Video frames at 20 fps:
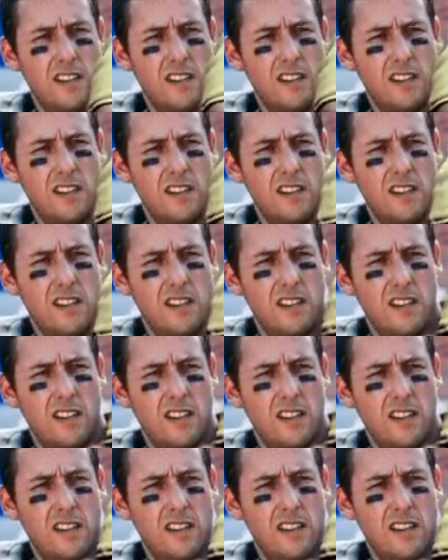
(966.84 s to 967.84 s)

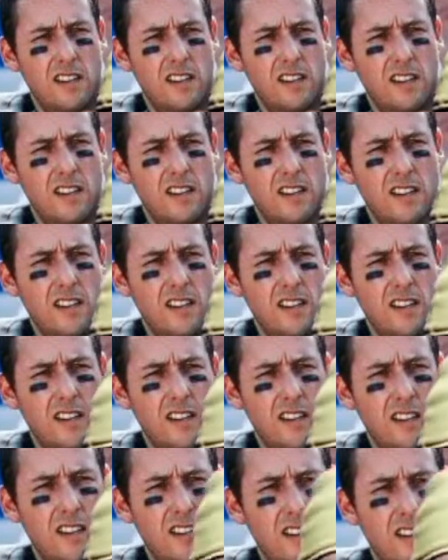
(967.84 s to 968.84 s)

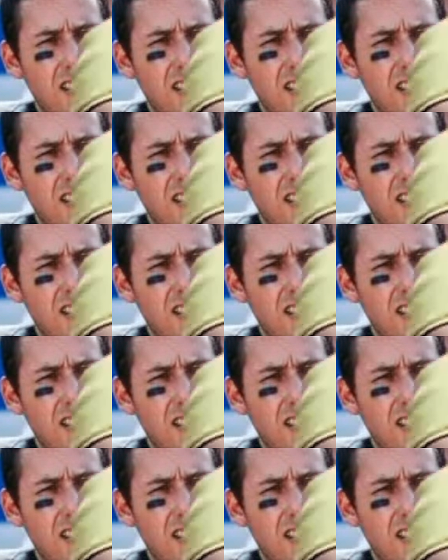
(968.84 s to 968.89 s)
The person shown says nothing.